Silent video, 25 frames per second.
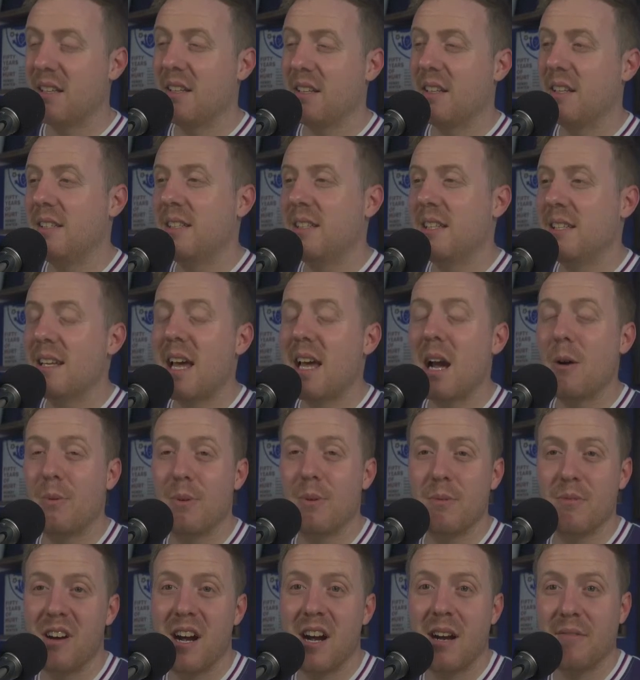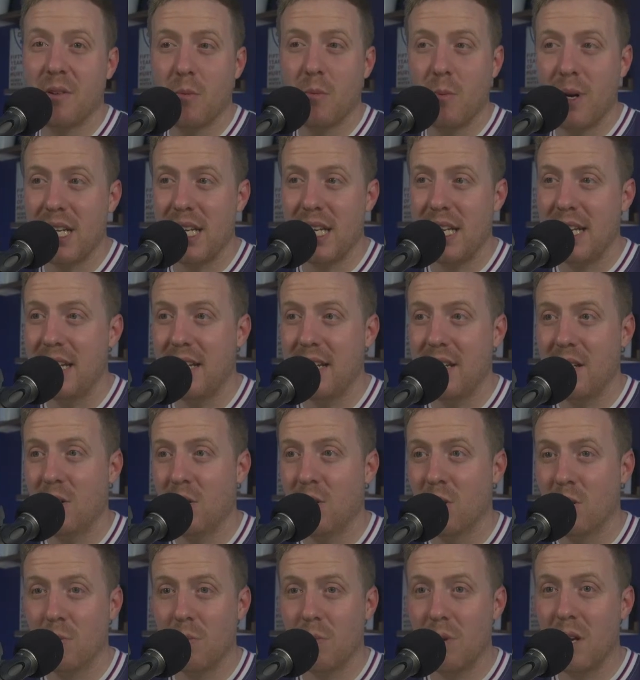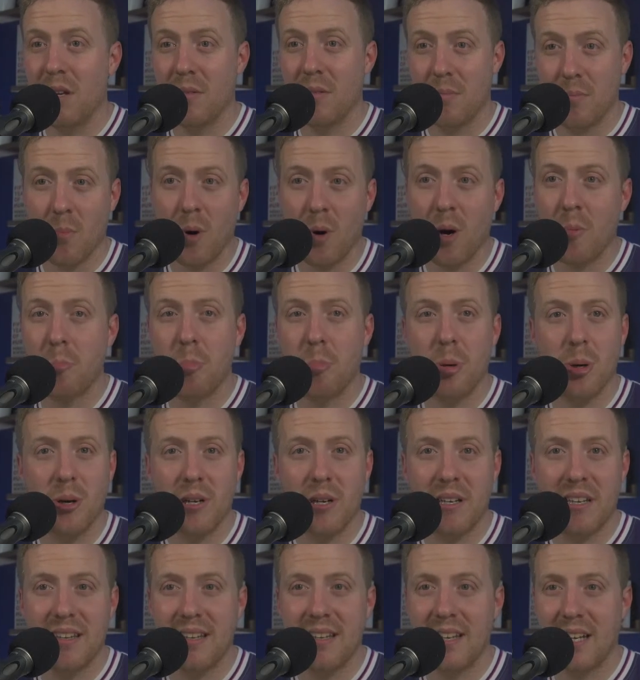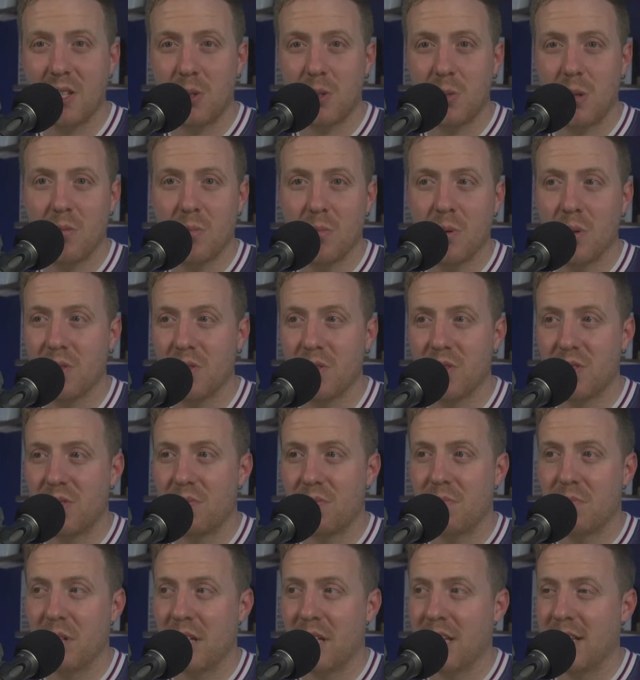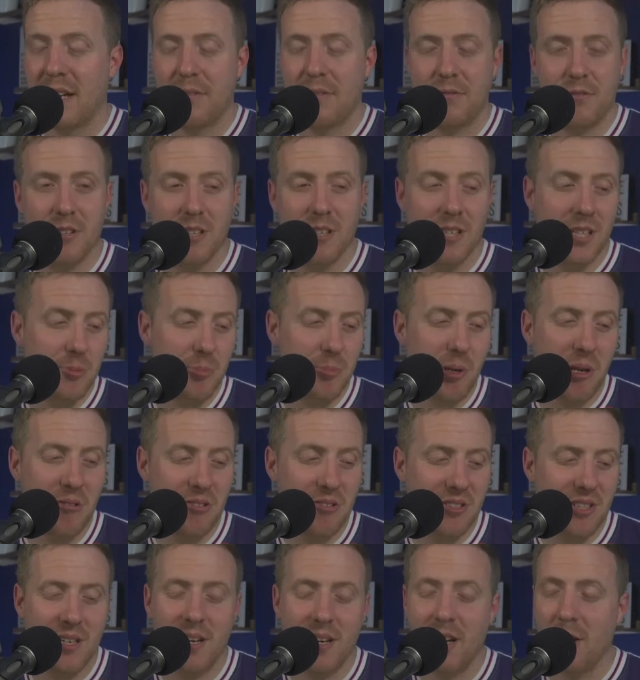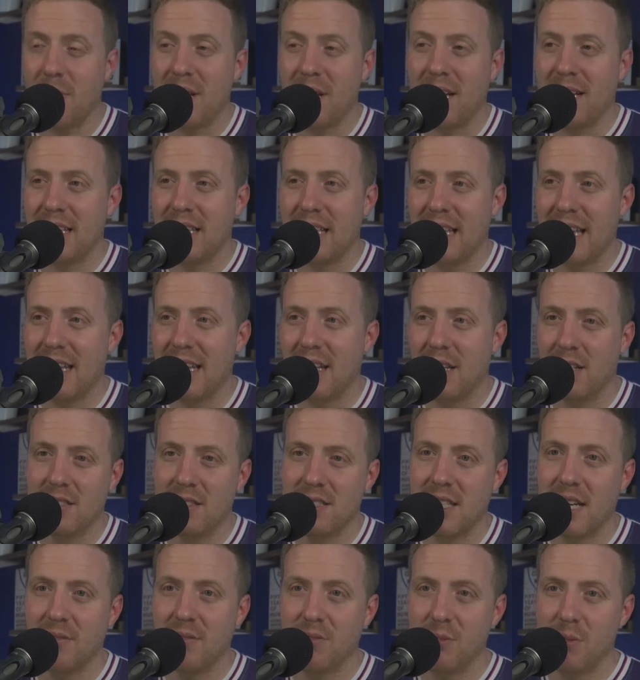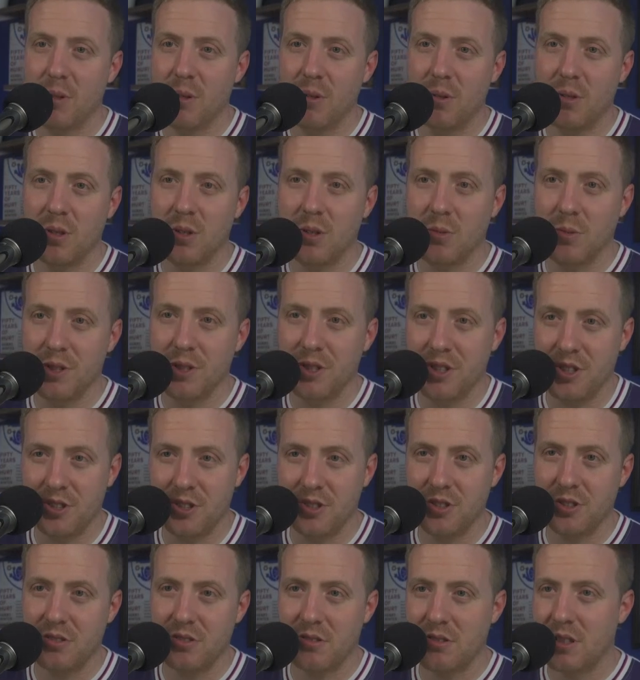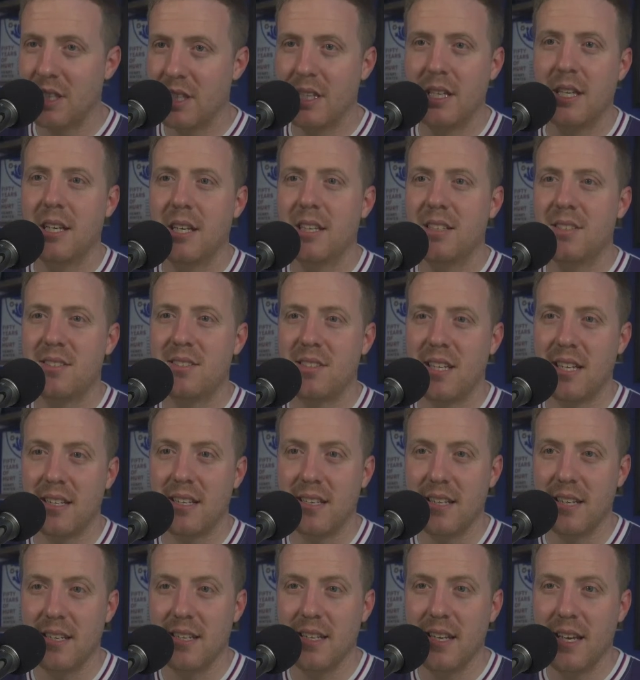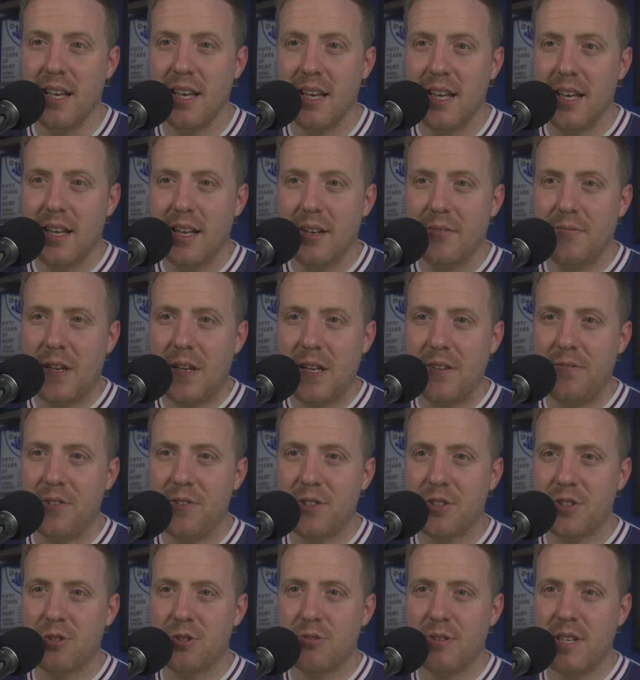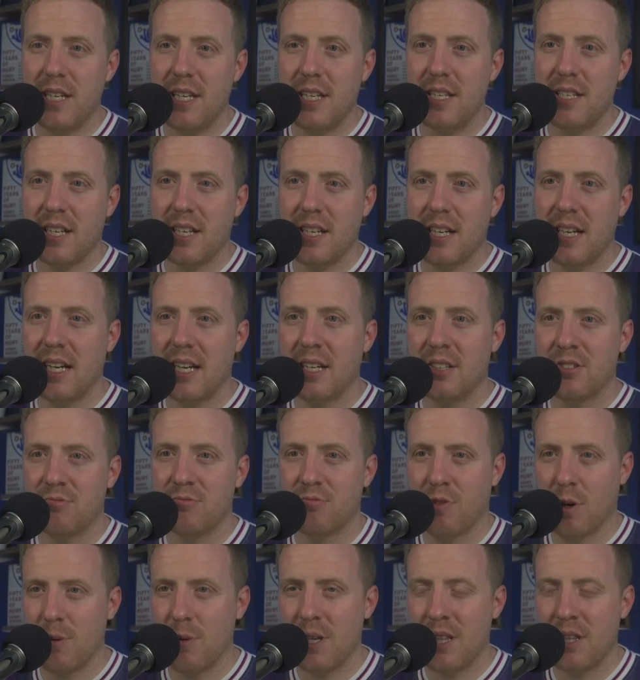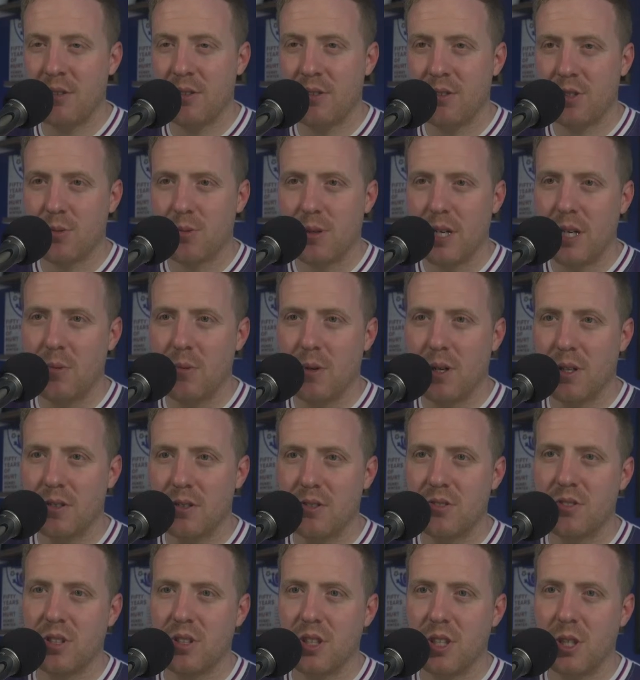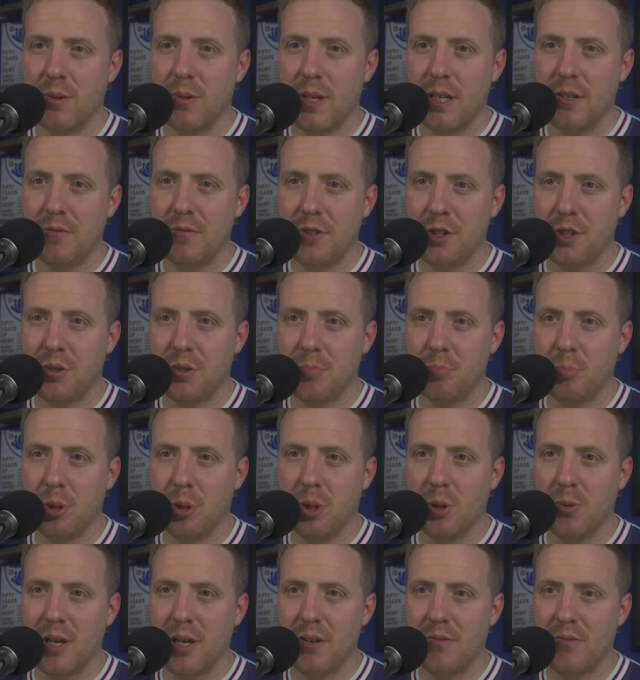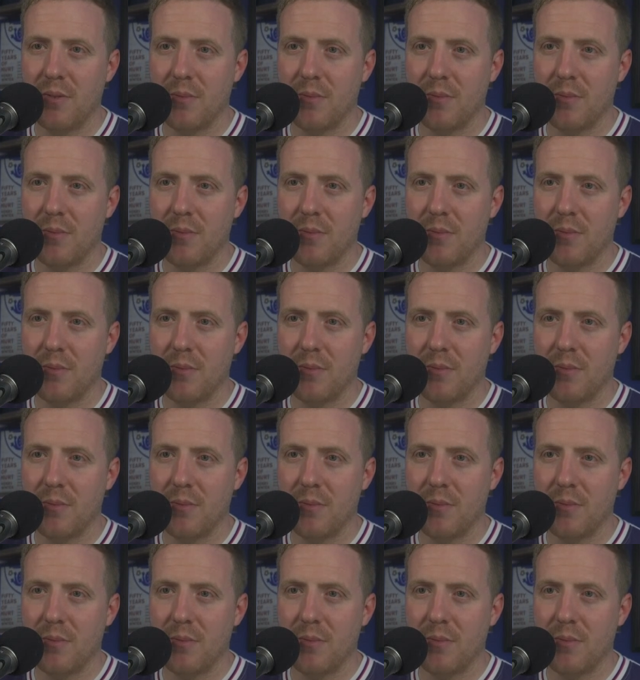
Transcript: You know, we're either winning it or at one point in the next 12 months, we're going to have to experience a night when England get knocked out of a World Cup, which is just sickening. FIFA's greed has ruined the under-21s. UEFA should pull away from